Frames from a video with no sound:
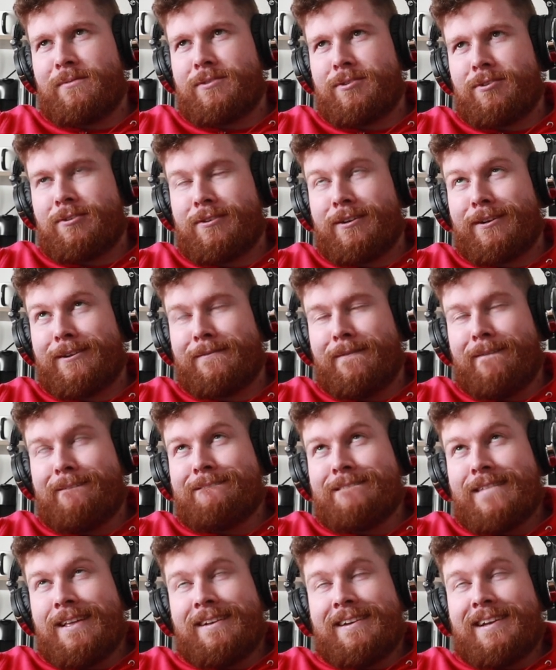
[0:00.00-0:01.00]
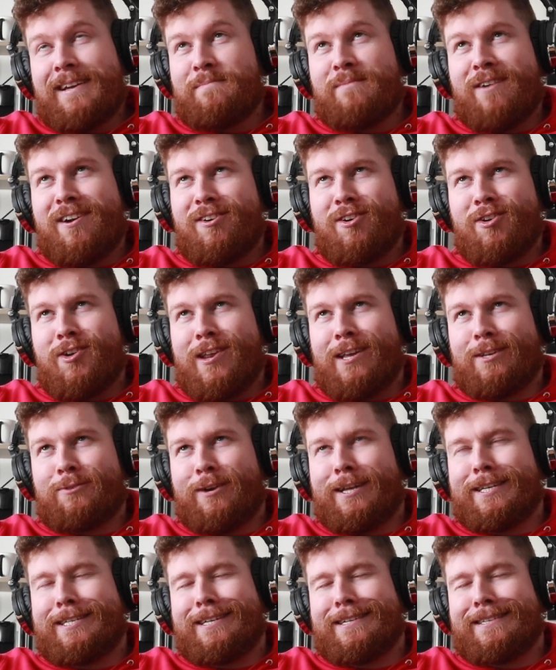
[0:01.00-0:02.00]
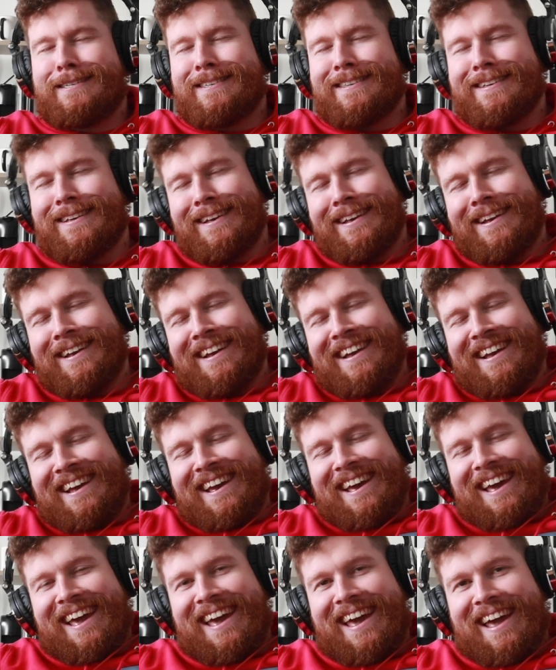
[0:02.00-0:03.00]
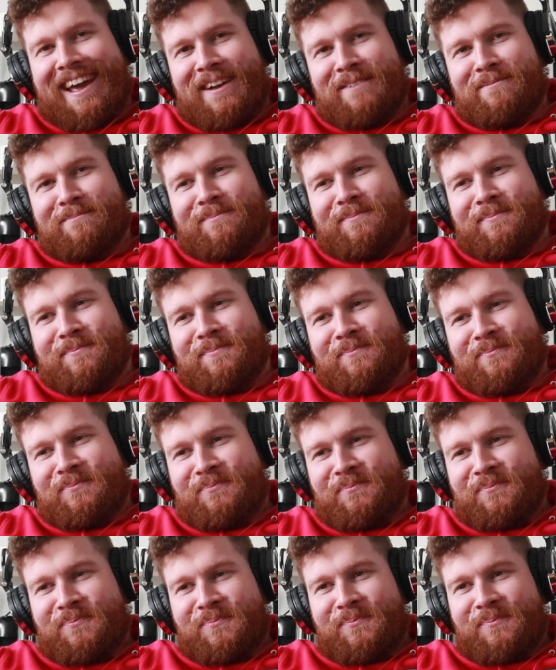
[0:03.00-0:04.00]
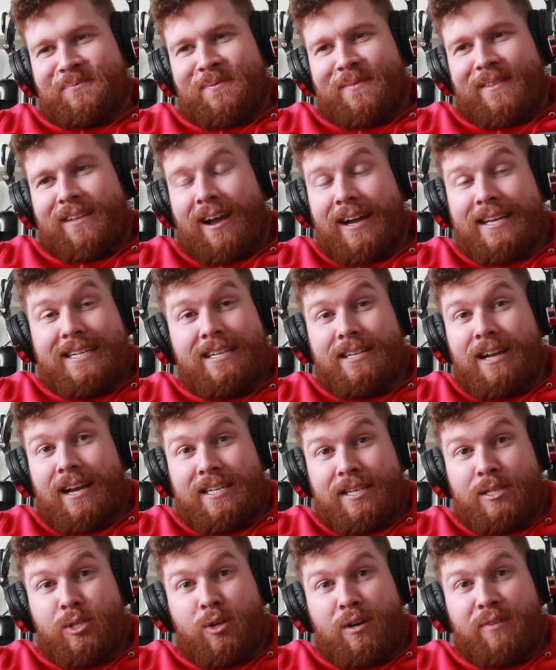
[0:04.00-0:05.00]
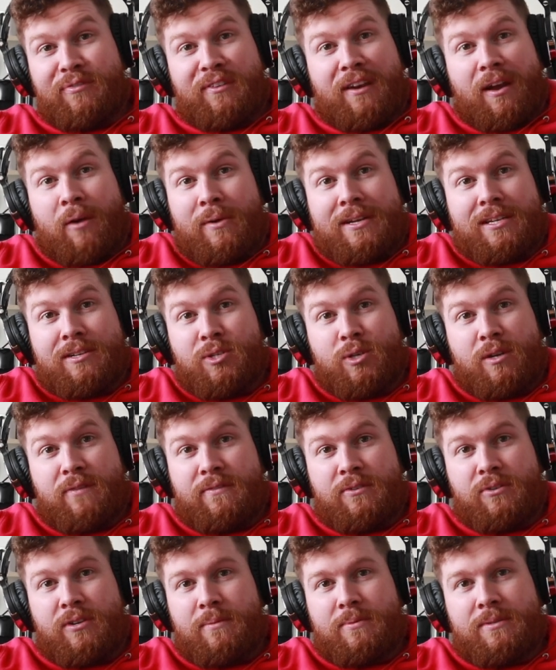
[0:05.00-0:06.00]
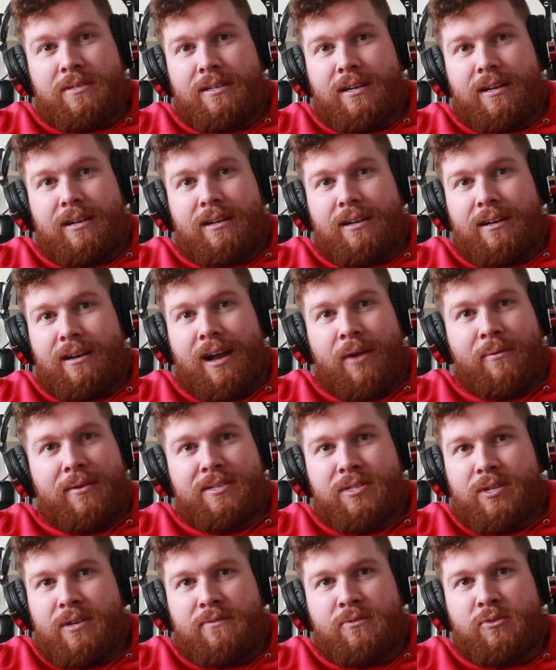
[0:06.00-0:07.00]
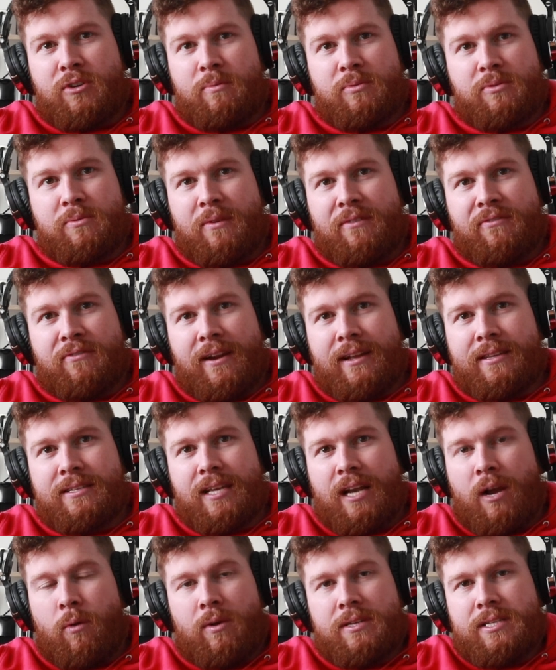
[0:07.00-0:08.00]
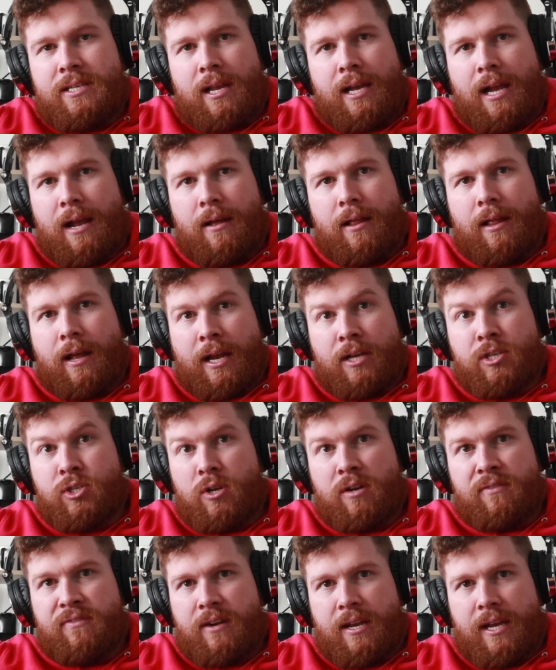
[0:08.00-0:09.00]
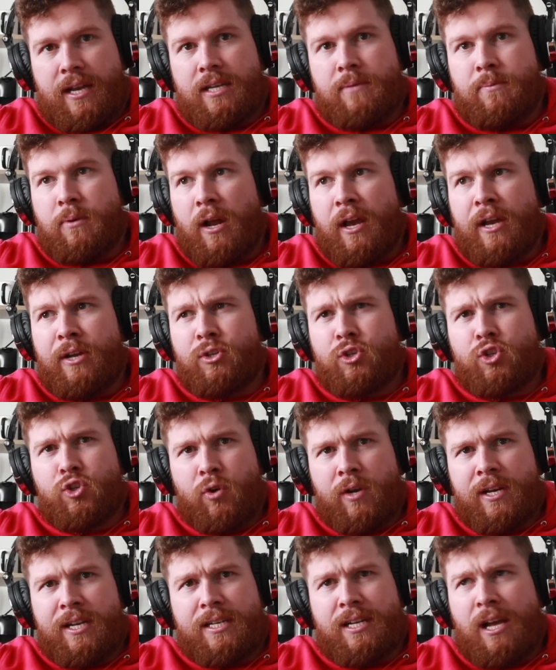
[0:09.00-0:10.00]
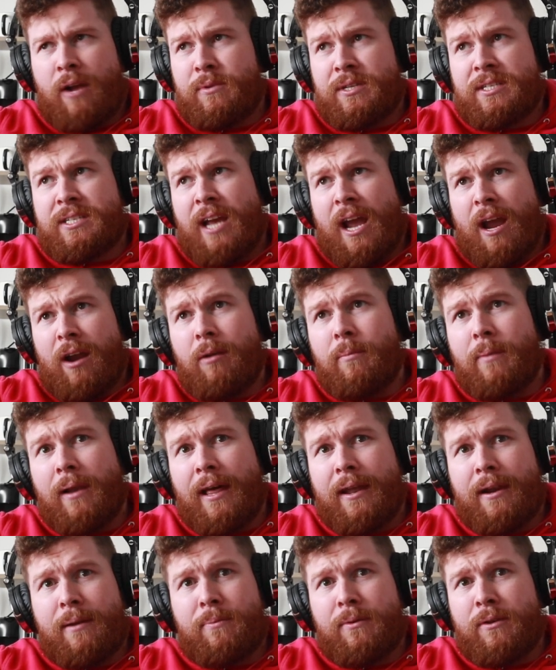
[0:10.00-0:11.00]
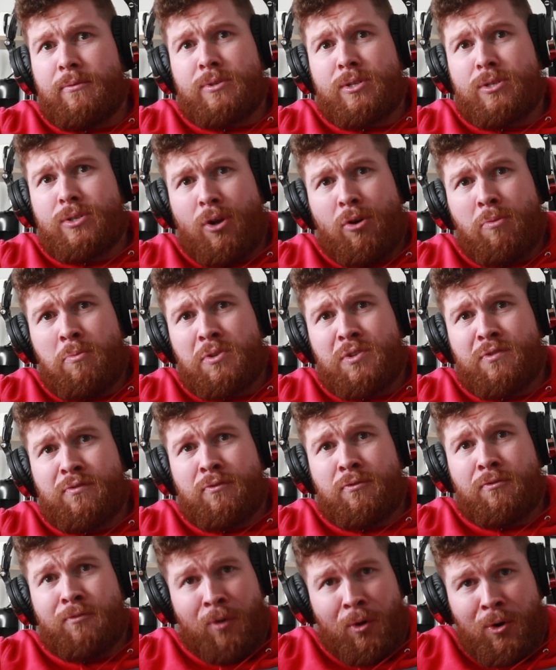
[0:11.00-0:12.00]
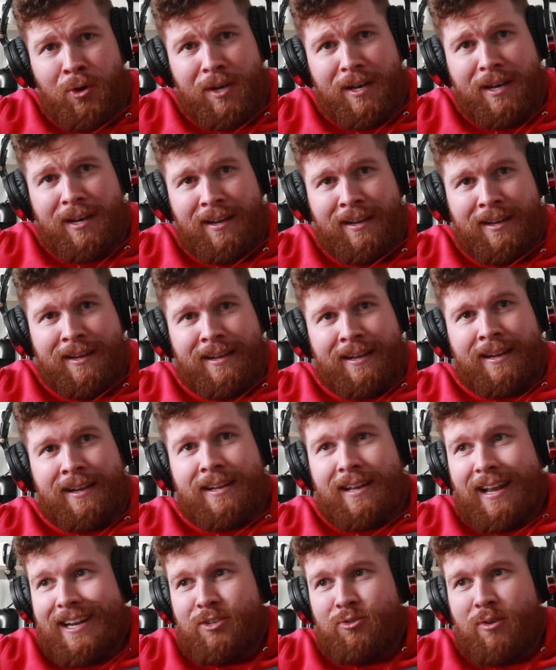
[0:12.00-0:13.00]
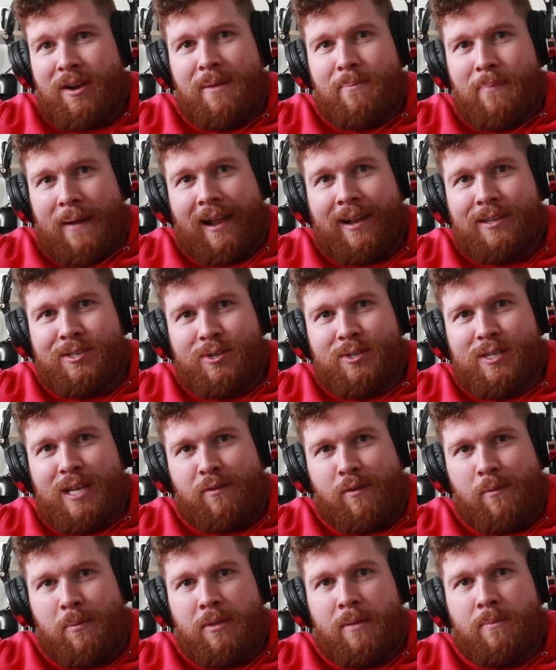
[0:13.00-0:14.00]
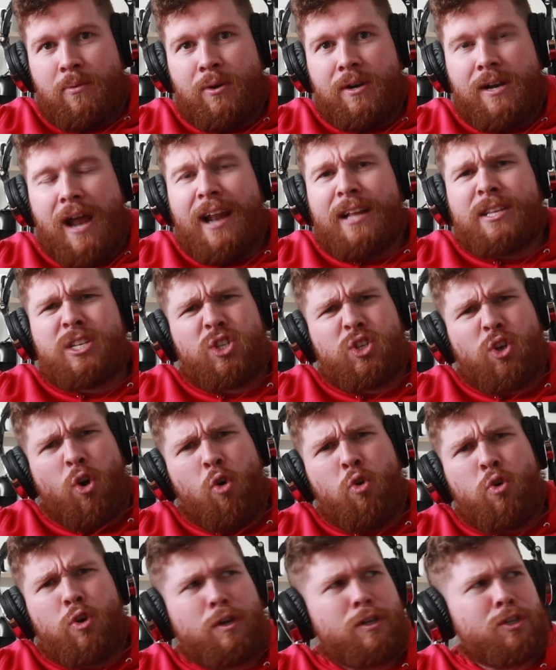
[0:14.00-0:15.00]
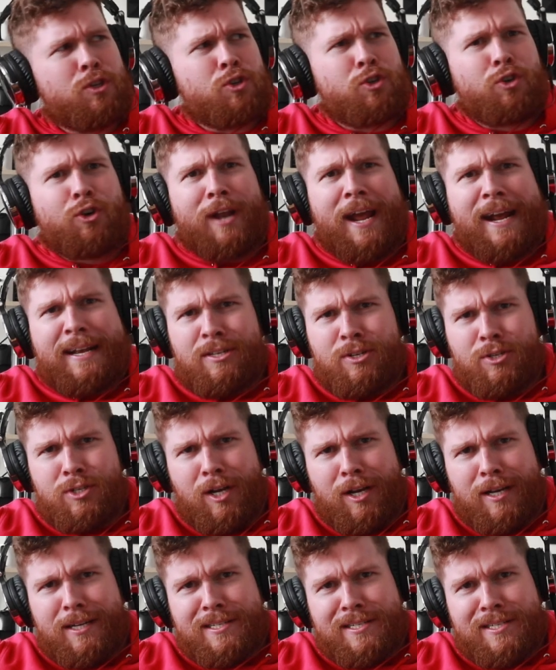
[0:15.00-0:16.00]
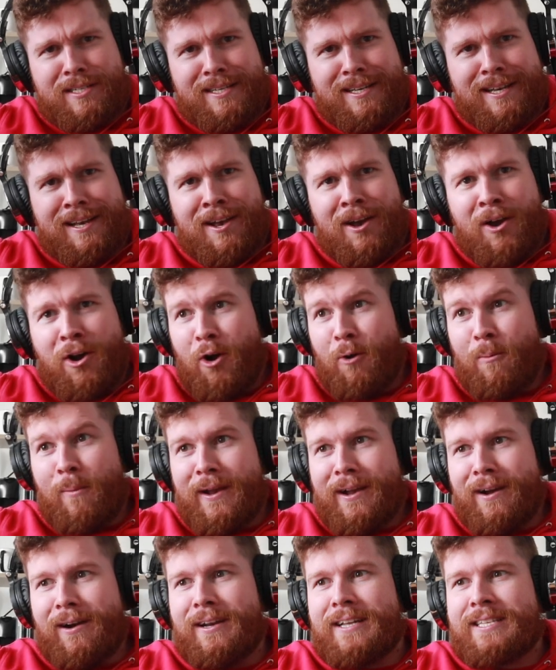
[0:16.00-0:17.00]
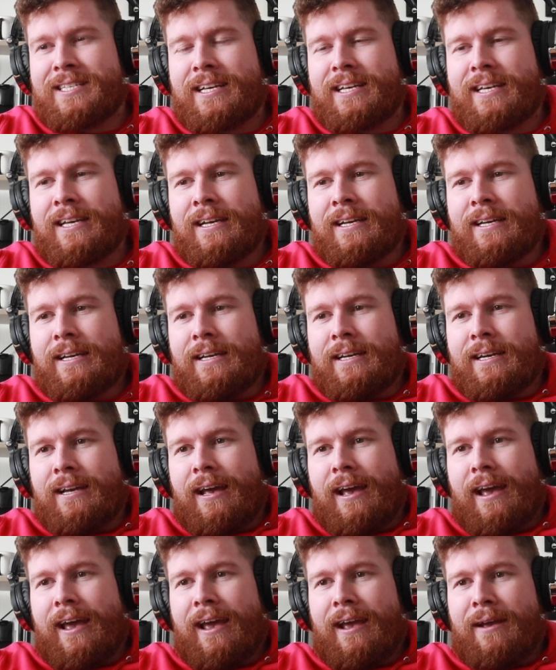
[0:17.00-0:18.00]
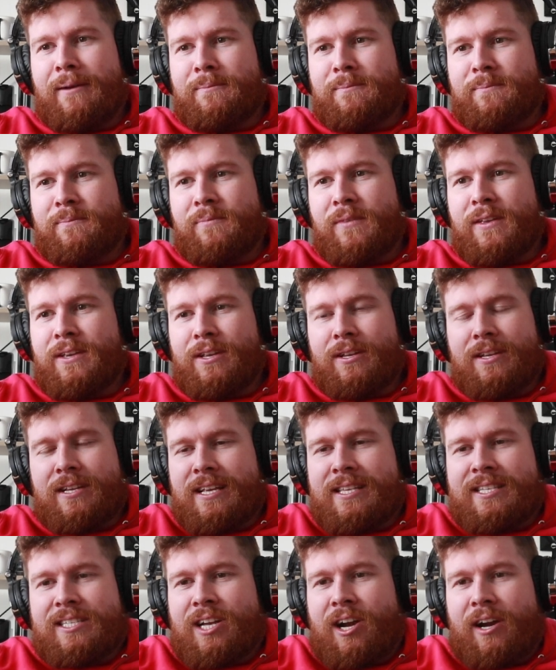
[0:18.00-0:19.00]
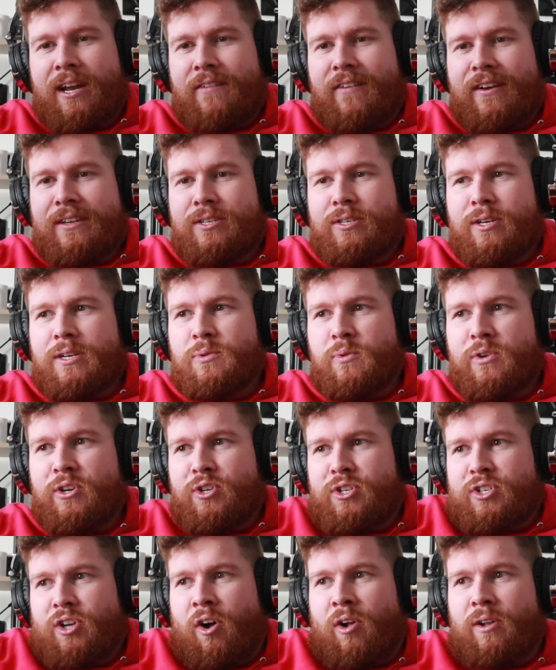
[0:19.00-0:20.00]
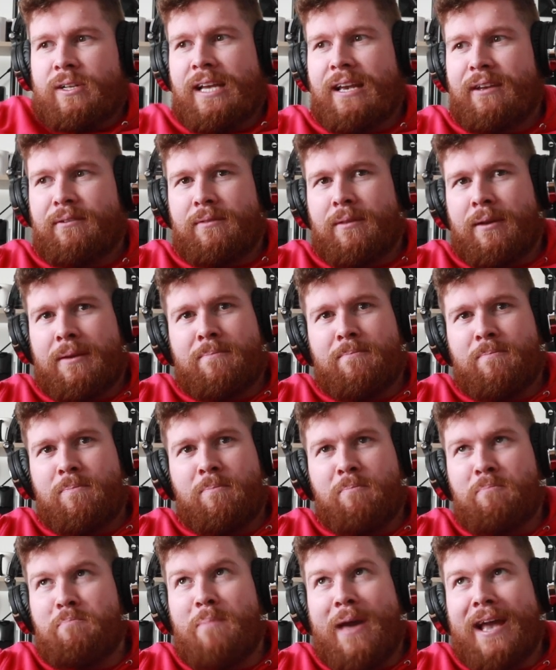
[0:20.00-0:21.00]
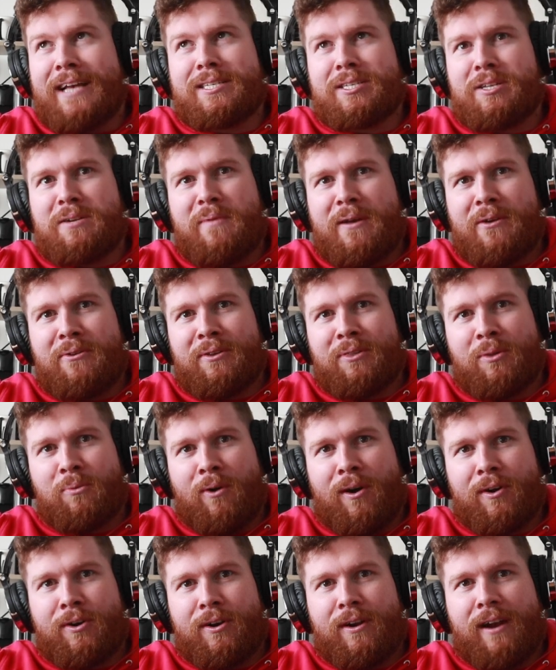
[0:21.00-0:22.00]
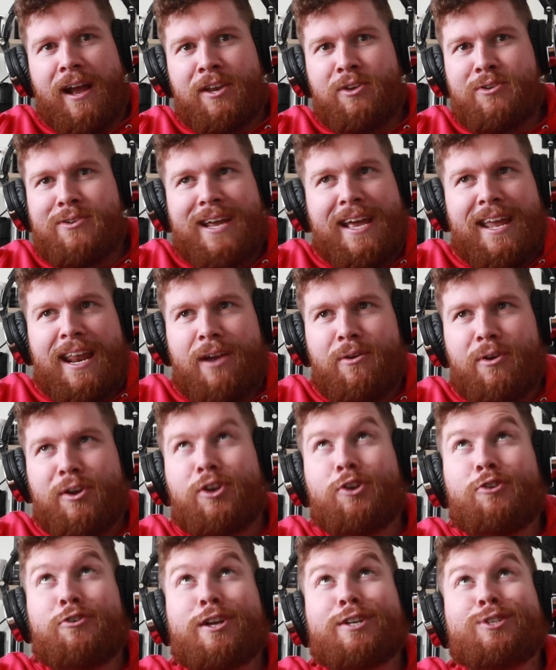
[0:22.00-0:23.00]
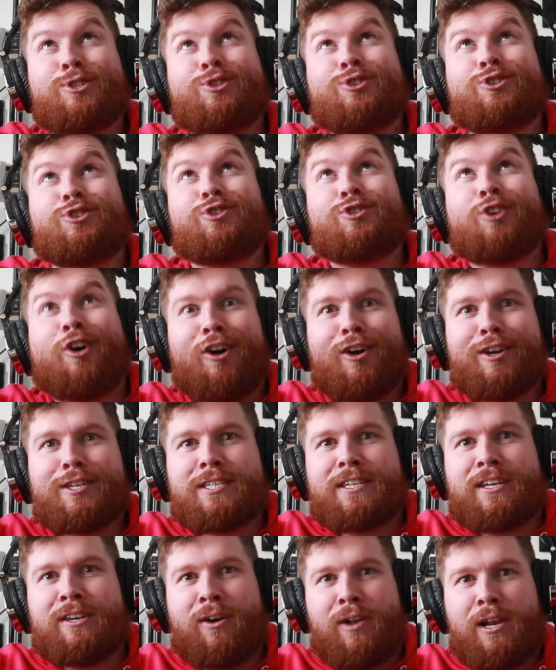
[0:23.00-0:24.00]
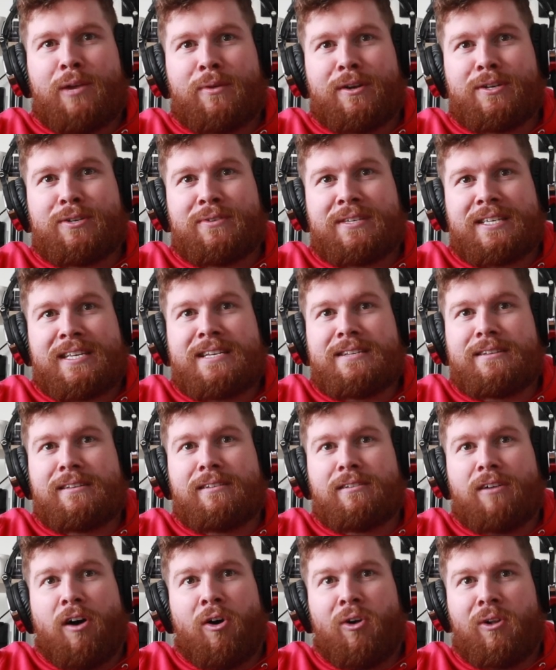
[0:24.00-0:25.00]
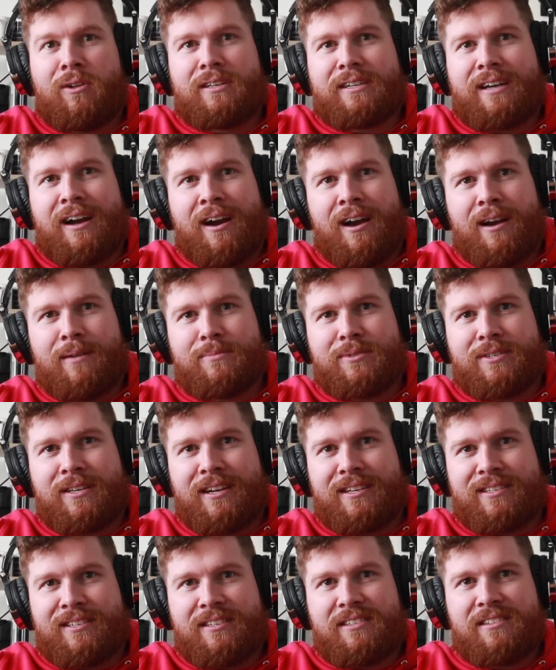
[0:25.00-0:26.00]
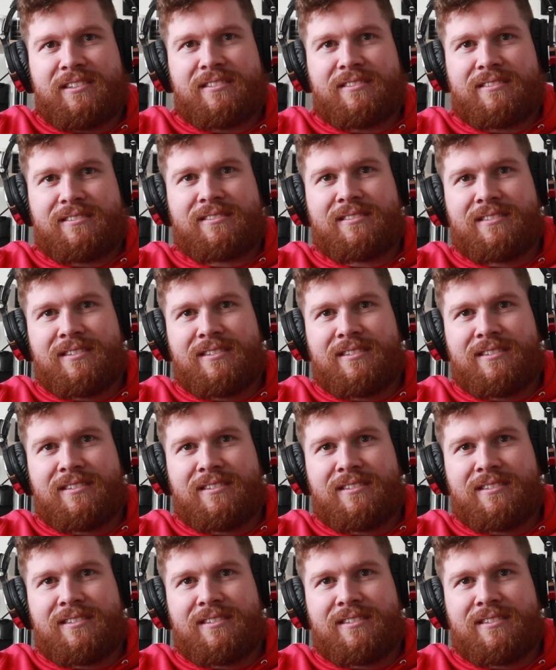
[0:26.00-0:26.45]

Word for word: Younger in my early twenties, um I did I did surfing. I went on surfing trips. Surf. I went surfing trips with my friends. Like I wasn't like a like a surfer kid, but I enjoyed it. I was terrible at it, but it was so much fun. Like trying to balance yourself up on the board, and it's so it's good exercise. Oh my god, it's like um it's the kind of exercise where you're just all day like messing about in the water and you get out and you're exhausted and all you want to do is eat all the carbs in existence.